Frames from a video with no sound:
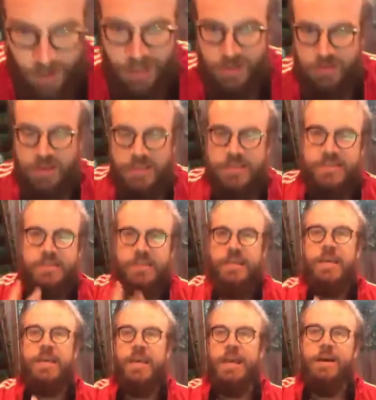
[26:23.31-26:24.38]
can
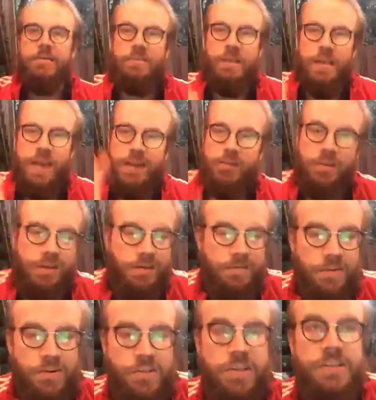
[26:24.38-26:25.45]
see how the category
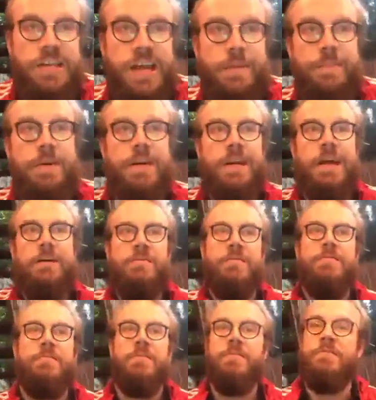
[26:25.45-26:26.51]
confusion is happening and how
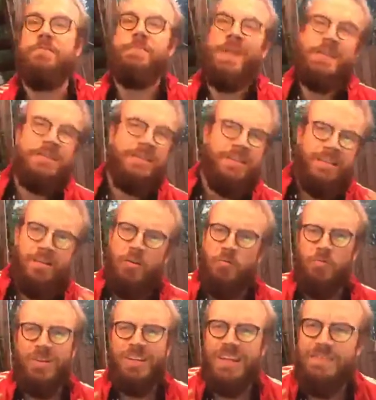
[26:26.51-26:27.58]
they basically don't
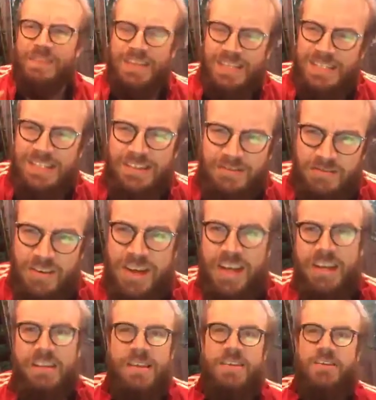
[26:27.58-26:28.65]
really even disagree.
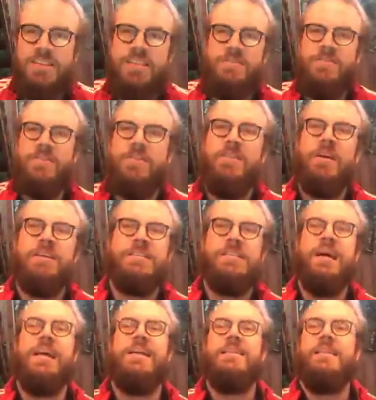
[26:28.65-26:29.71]
They just have
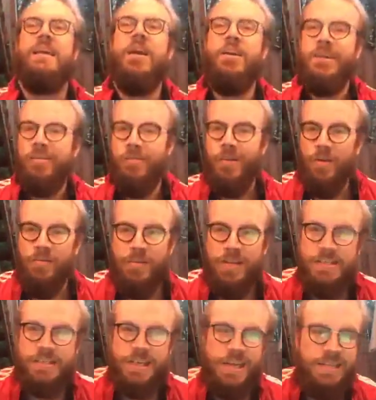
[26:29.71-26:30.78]
decided that arguing over this
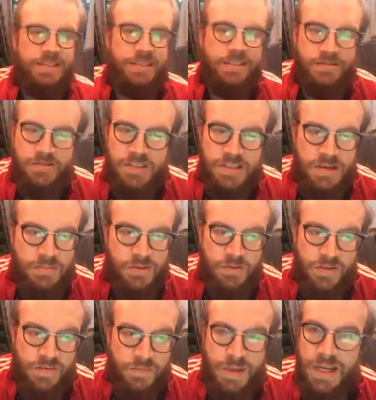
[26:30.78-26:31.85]
constitutes some sort
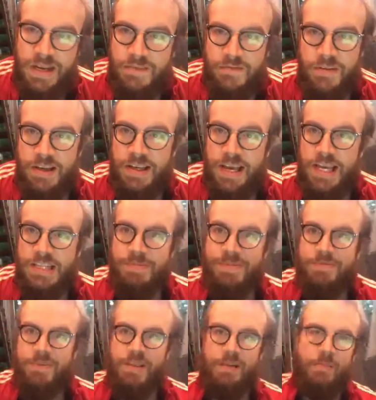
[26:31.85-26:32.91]
of meaningful engagement for
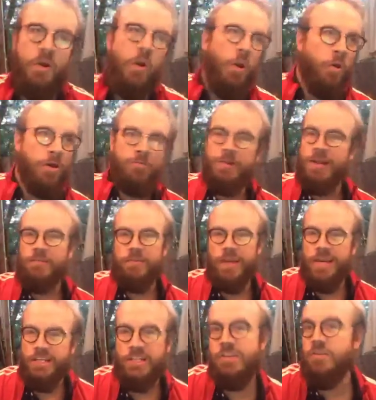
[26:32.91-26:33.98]
them, or
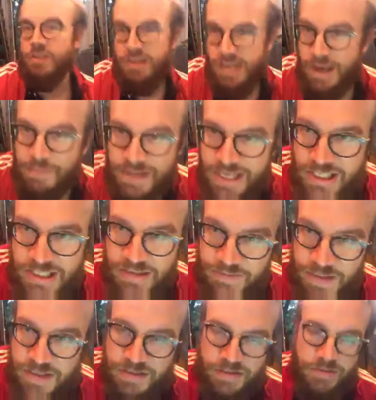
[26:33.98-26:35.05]
recreation, or a combination of the
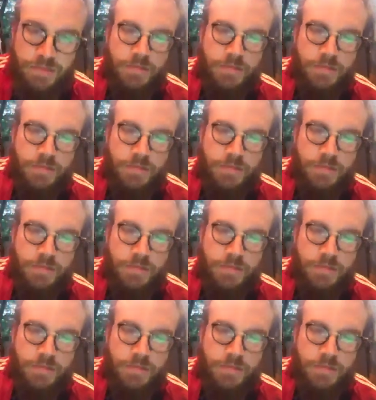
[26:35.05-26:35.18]
two.